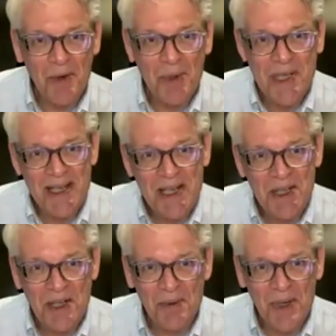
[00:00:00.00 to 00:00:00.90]
Was I
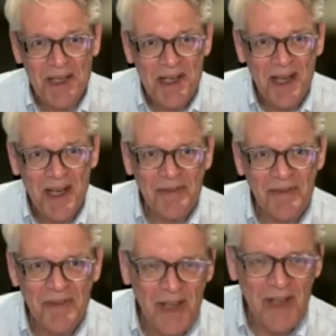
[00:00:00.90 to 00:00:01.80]
teaching the right
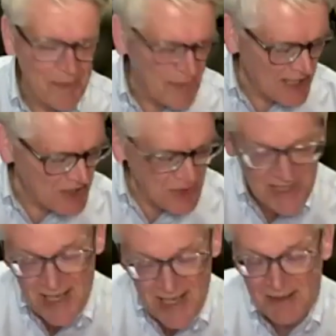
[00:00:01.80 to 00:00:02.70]
stuff? And so I
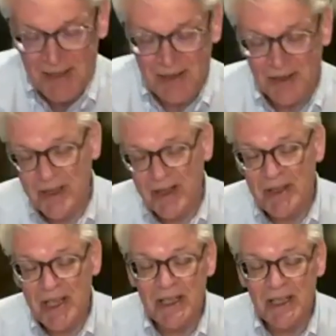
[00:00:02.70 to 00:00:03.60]
set out to learn
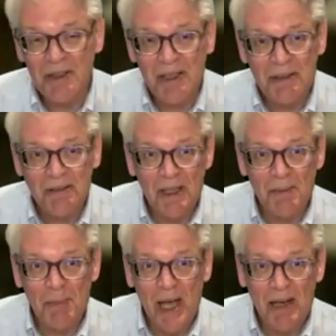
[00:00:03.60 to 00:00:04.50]
everything I could
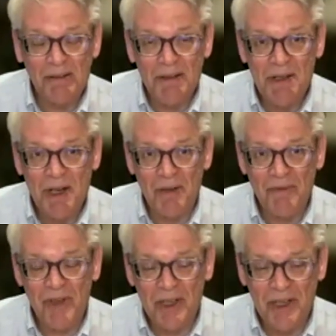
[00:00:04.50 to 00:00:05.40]
about startup
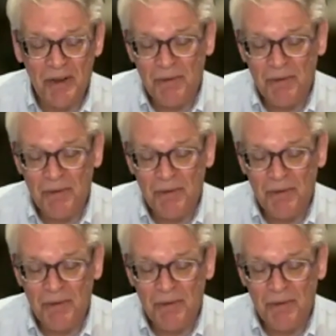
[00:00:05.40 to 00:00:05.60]
failure,